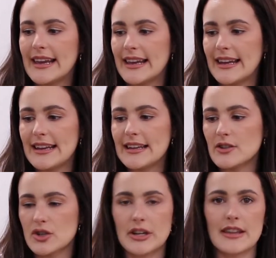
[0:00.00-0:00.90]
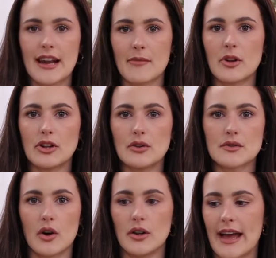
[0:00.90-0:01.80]
Any tree that I'm gonna use
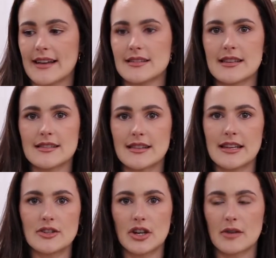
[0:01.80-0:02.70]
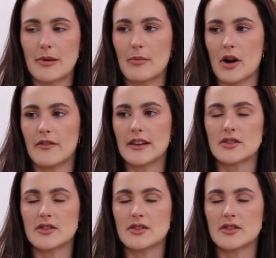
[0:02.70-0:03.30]
gold accents, these are gonna be perfect.